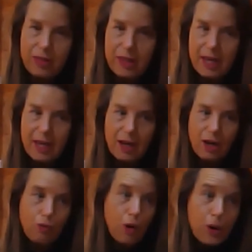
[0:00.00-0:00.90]
the
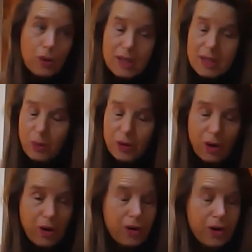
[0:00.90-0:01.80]
roads were
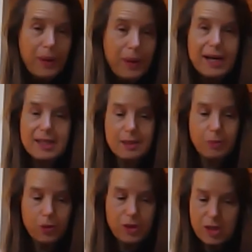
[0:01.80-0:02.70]
no longer
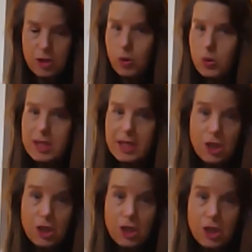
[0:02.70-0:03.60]
passable, the schools their
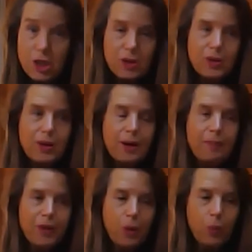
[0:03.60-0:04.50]
children went to
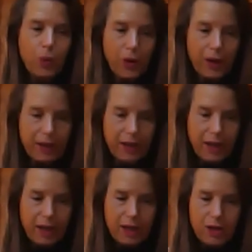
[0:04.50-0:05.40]
were
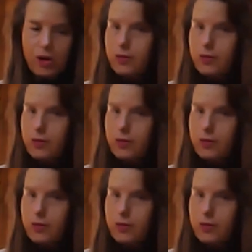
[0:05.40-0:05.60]
not